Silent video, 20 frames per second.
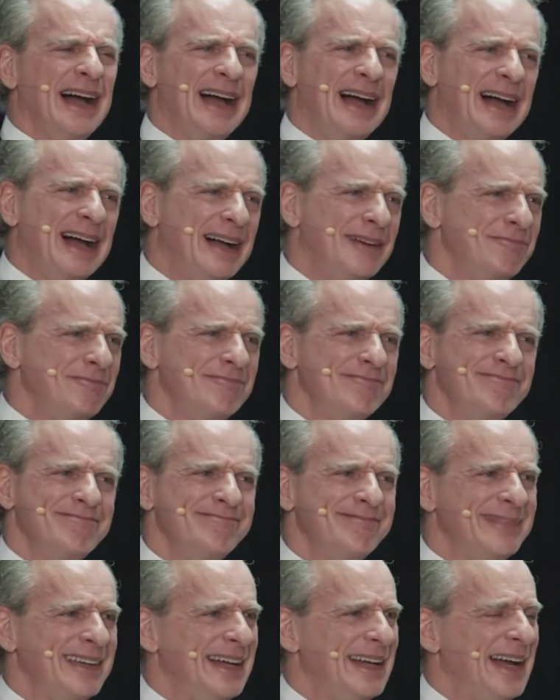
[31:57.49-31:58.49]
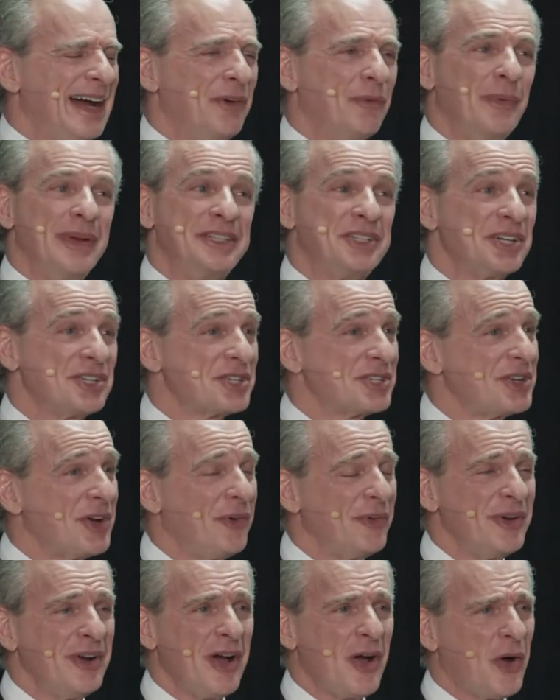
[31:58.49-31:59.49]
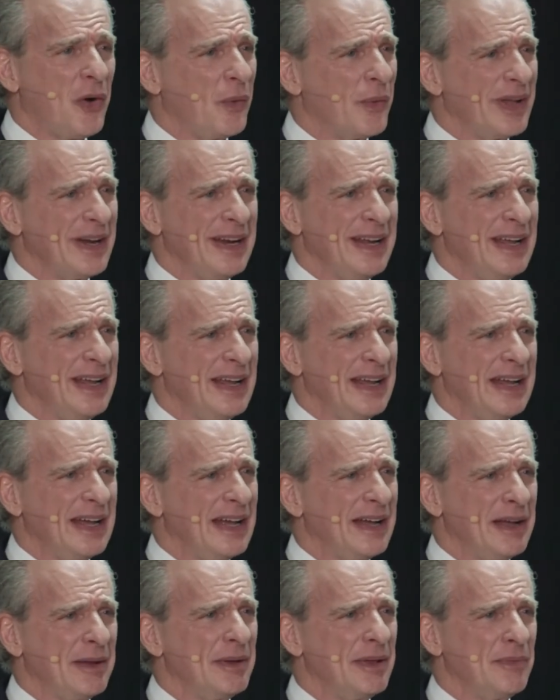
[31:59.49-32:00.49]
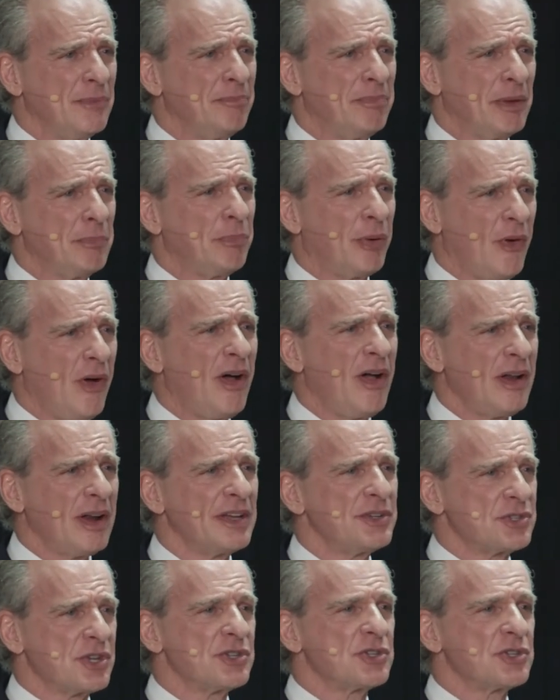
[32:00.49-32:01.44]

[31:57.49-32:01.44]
Um, we just don't know. It, uh, but Paul is